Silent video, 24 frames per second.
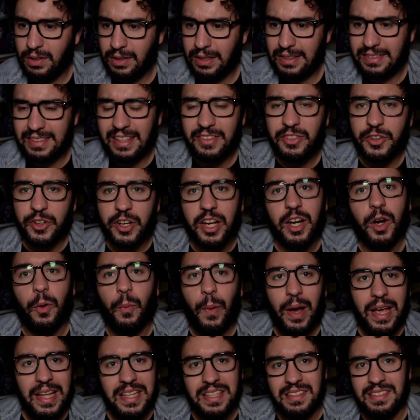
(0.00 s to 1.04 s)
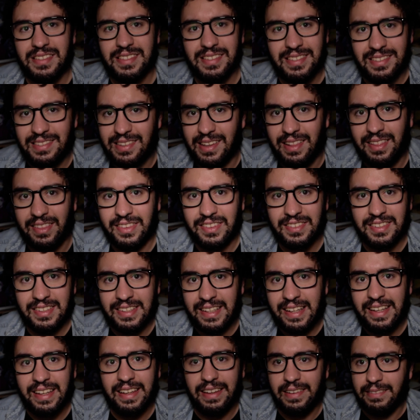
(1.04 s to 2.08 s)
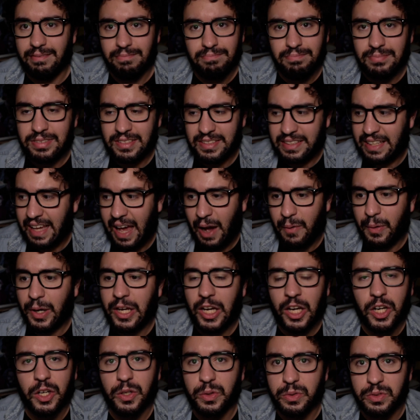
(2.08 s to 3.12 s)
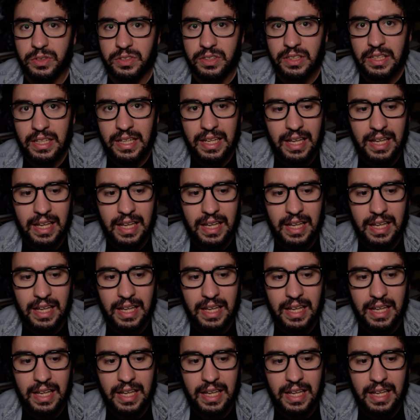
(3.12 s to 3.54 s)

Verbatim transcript: He's saying they're going to wait and see it, see how it goes.